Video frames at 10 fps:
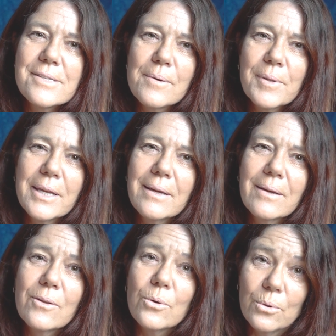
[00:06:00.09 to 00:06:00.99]

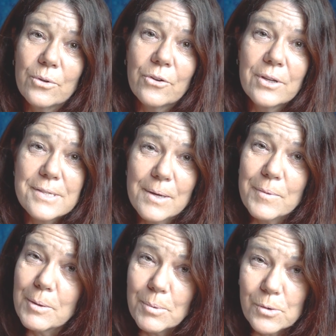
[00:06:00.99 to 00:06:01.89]
something good,
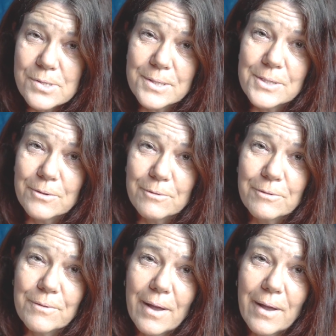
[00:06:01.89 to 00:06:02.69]
something positive,